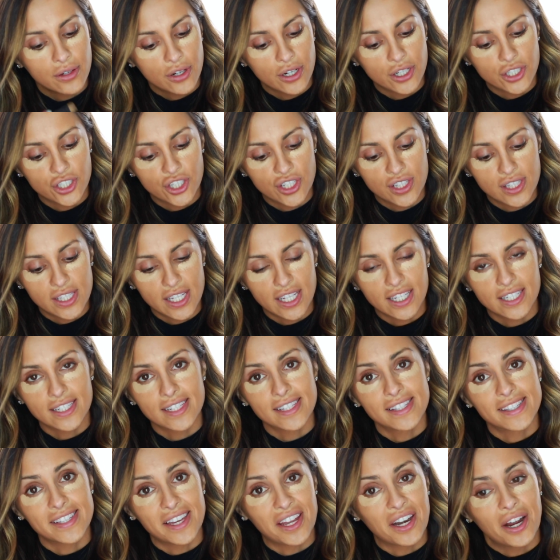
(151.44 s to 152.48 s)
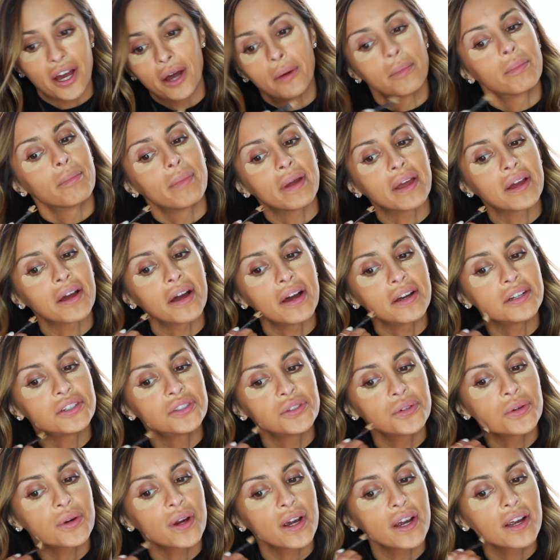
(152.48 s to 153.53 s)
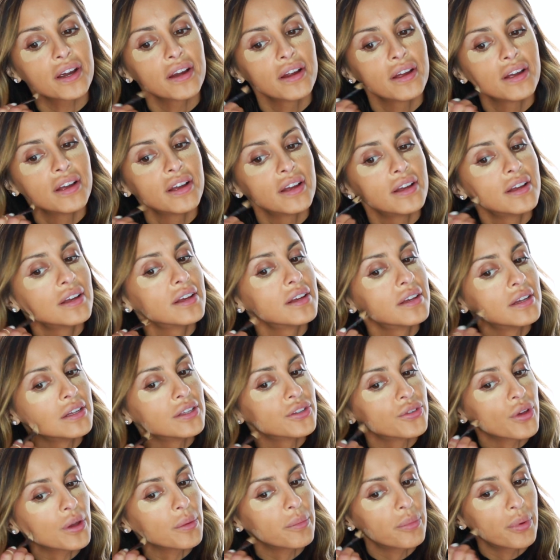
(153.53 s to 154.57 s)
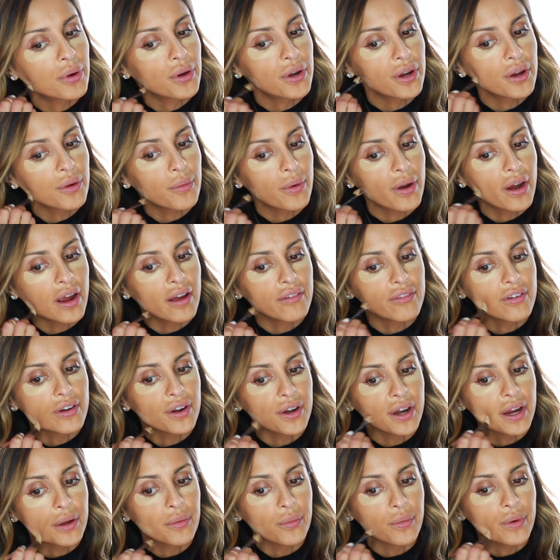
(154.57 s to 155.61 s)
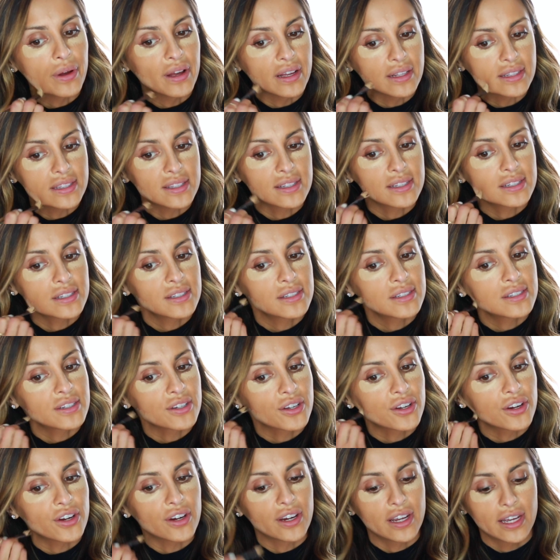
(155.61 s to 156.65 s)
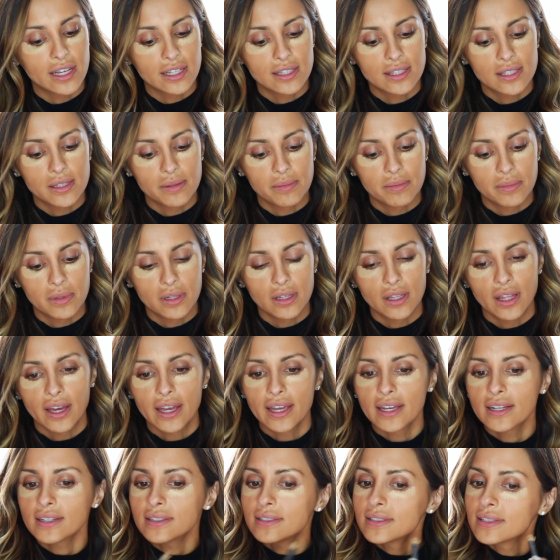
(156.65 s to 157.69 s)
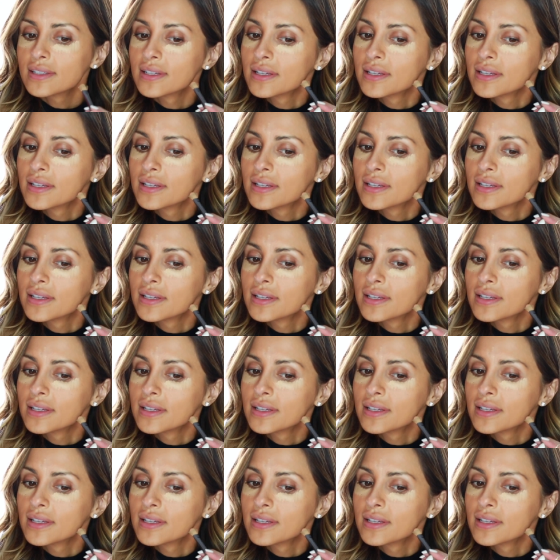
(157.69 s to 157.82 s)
Or I should say to set up my contour. So I put it wherever I want to create some light.